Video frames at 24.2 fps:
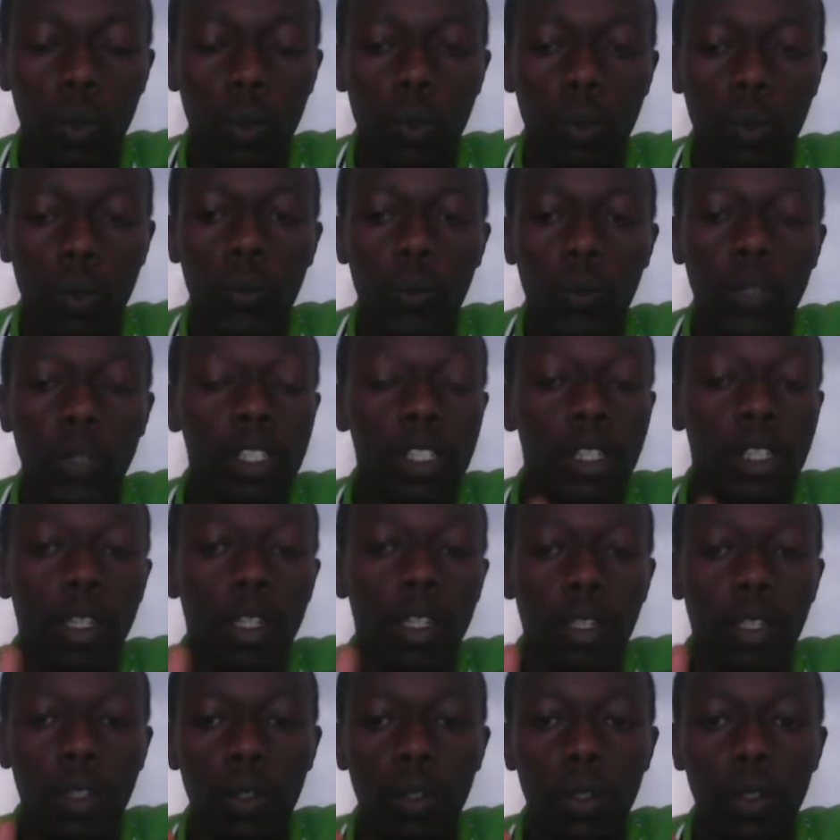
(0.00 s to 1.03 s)
Well, first
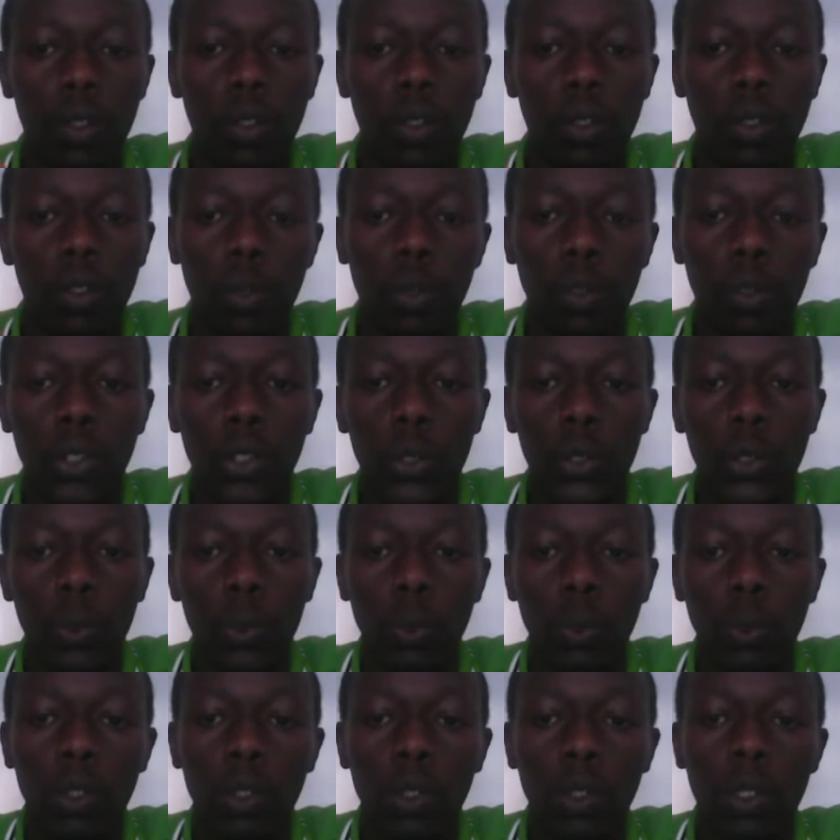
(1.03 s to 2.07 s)
thing you need to
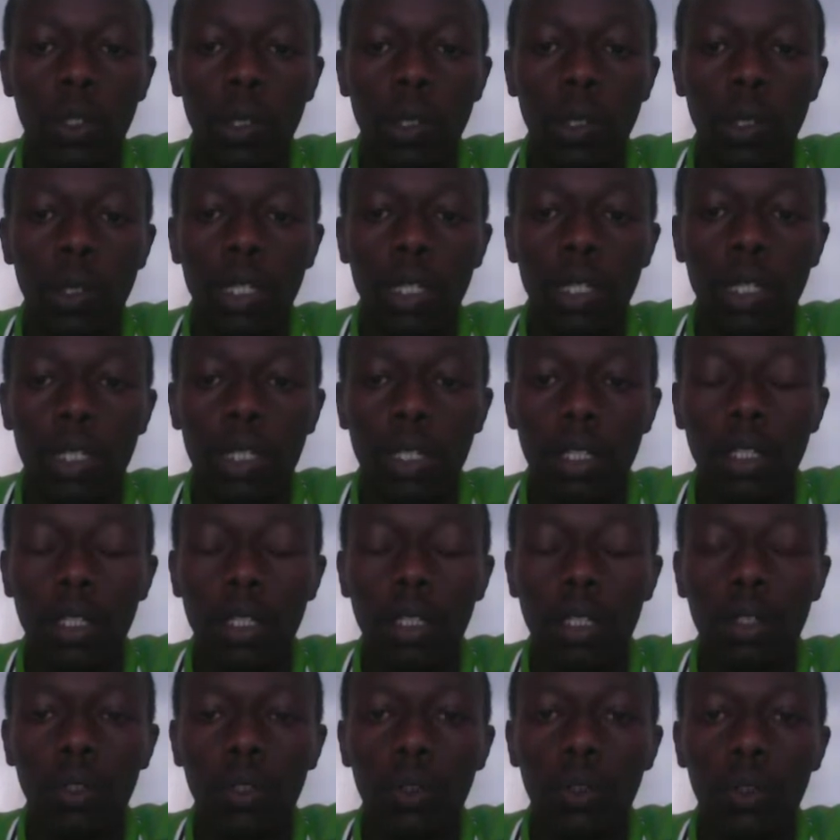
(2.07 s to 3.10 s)
know is that
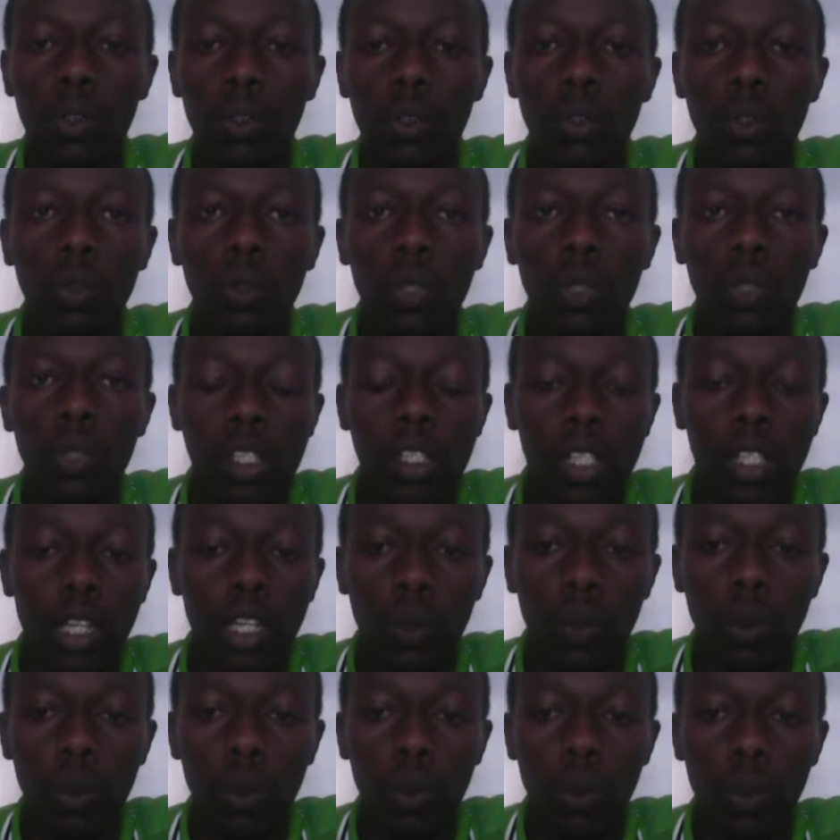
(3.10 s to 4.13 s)

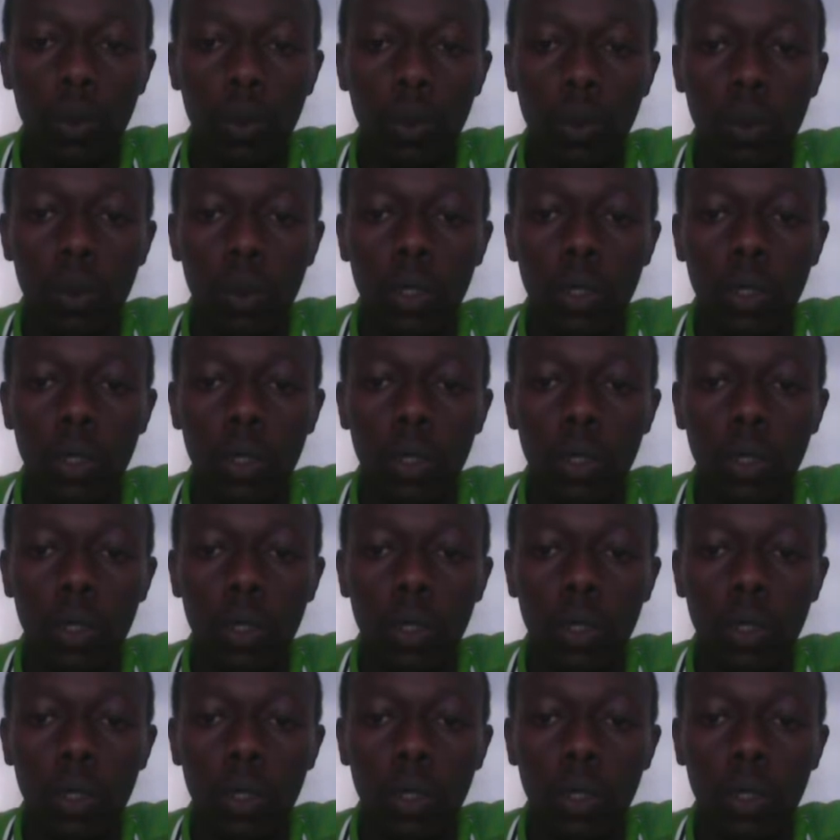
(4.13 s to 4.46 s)
USIU,